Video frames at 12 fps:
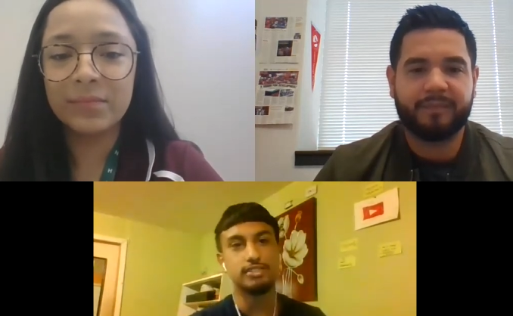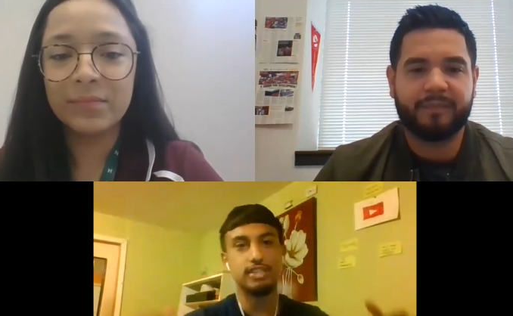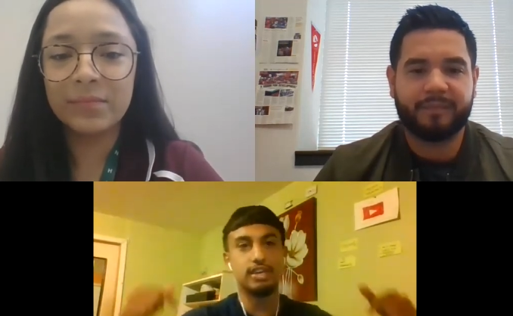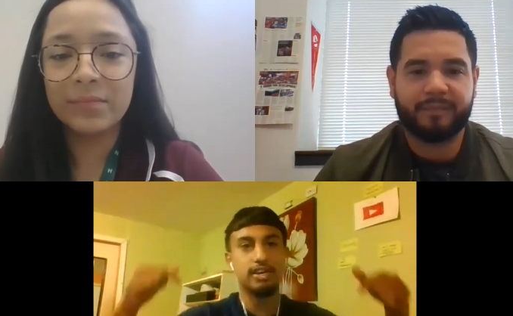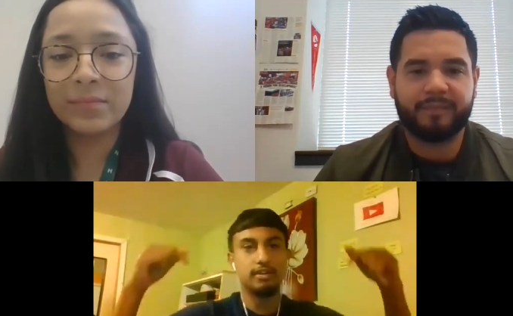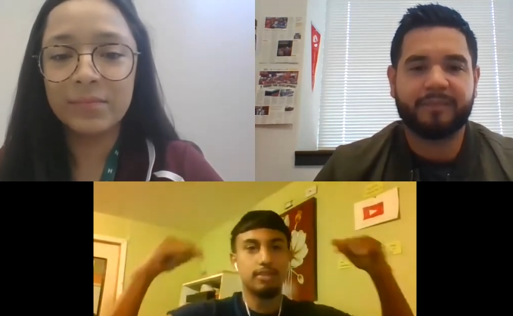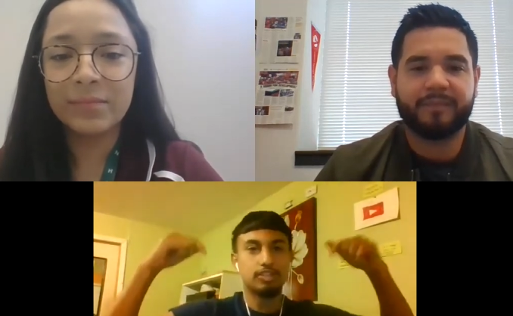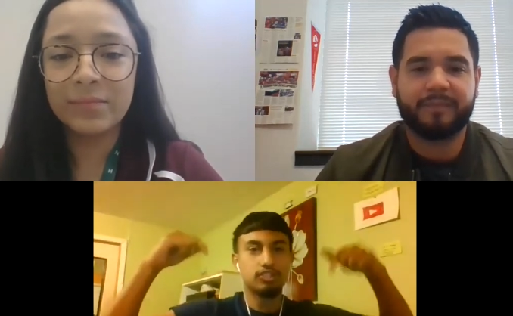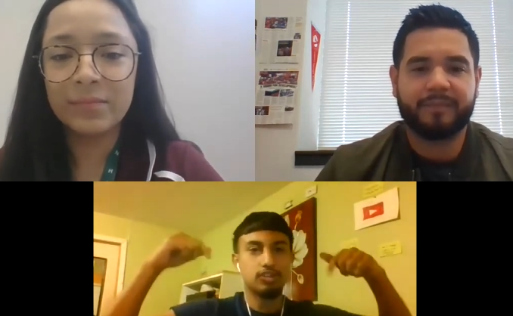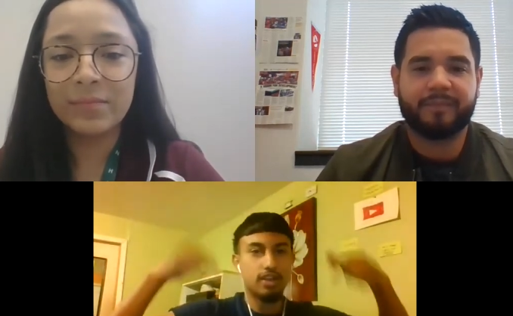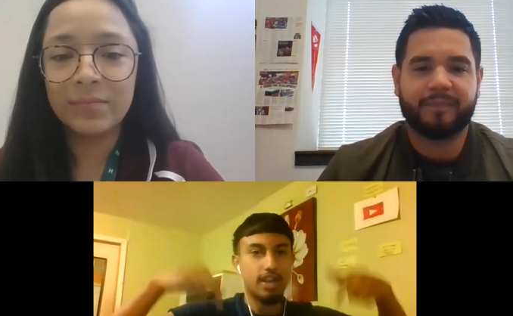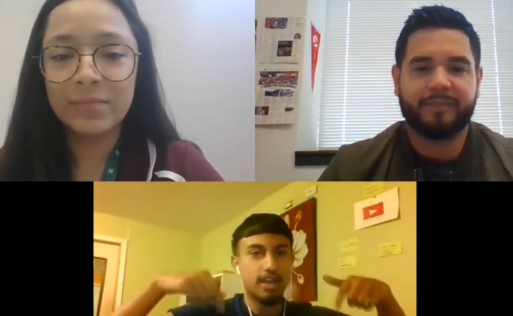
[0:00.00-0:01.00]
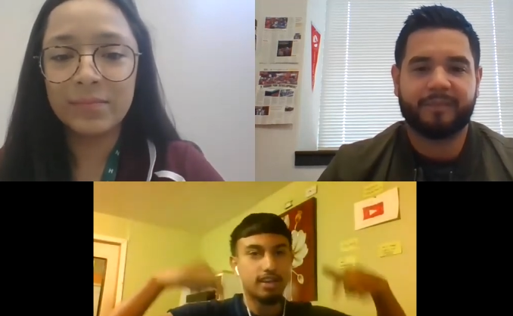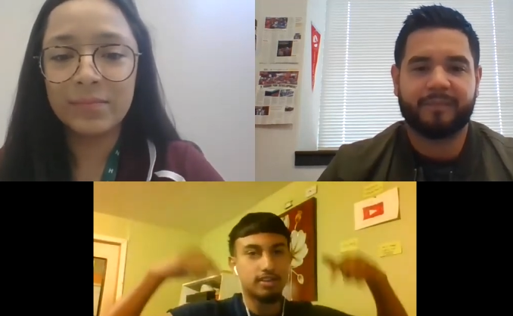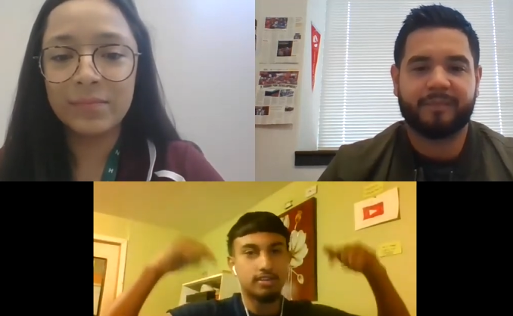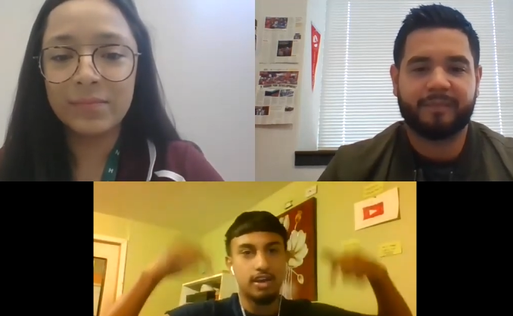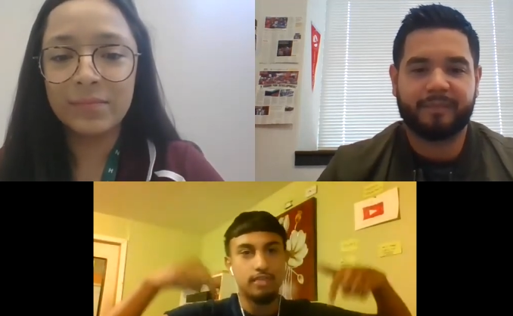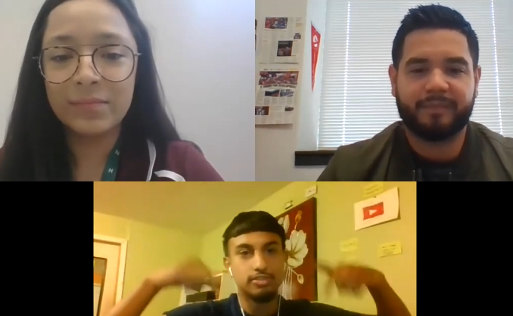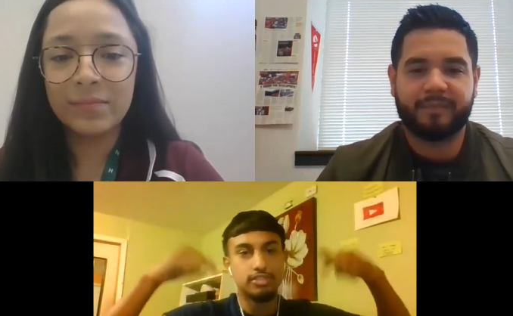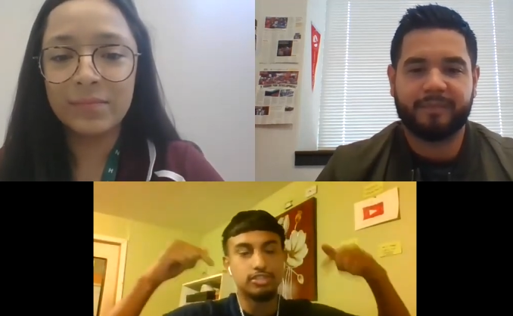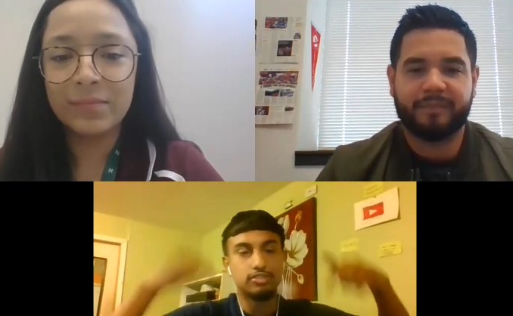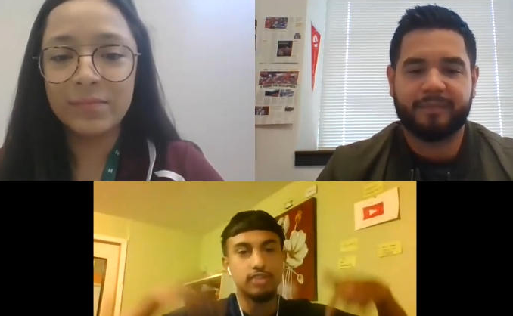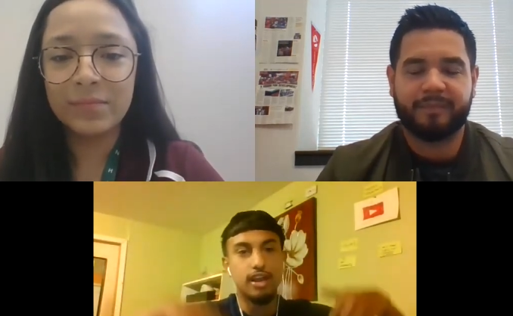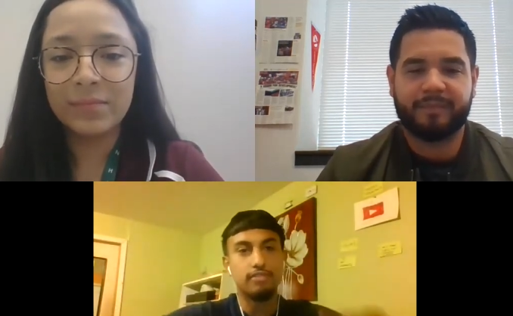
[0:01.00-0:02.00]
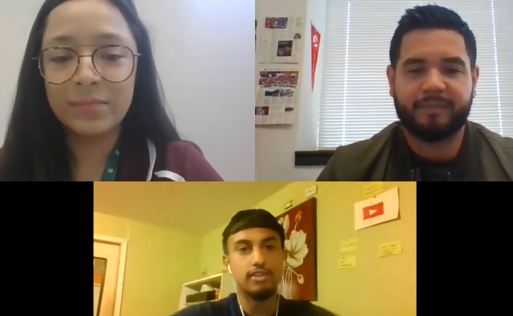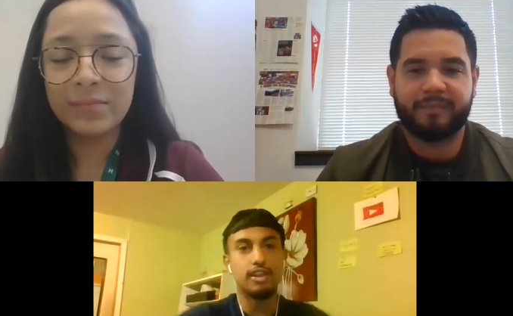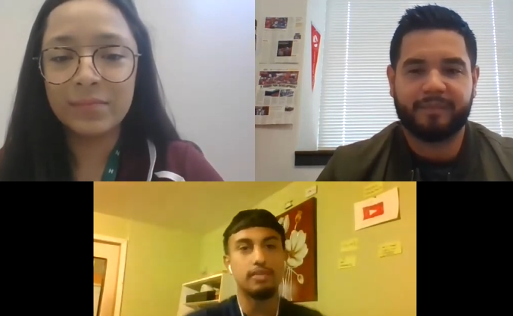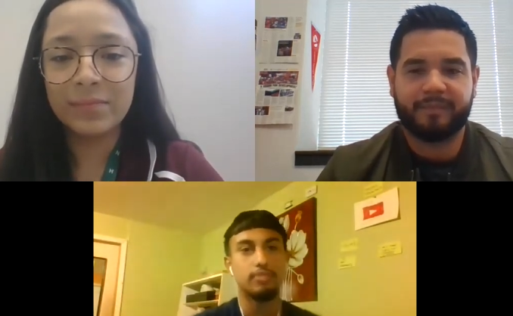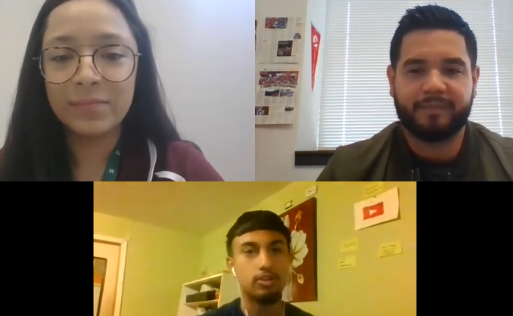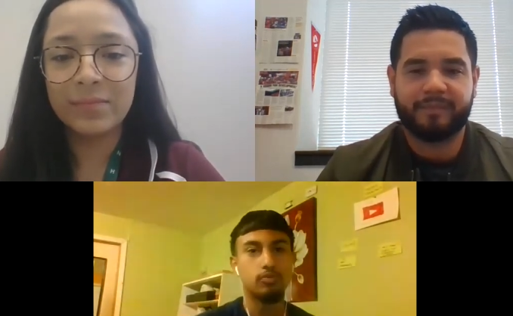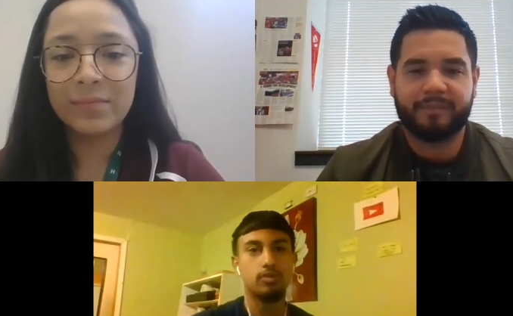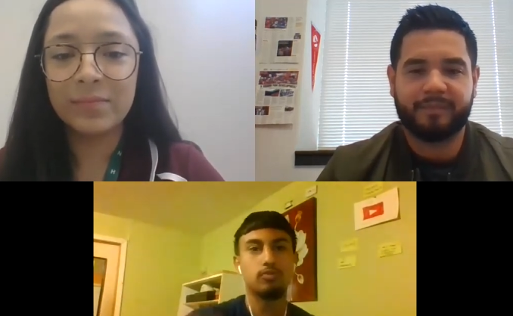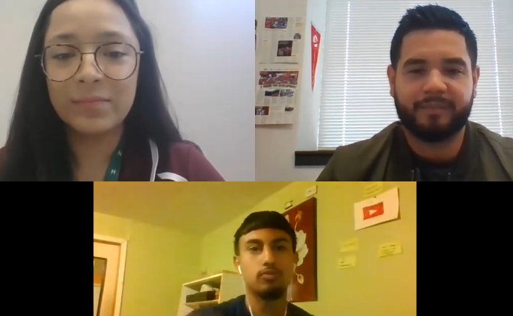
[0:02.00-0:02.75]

Speaker 1: uh, make sure to like, comment, subscribe, and let me know what,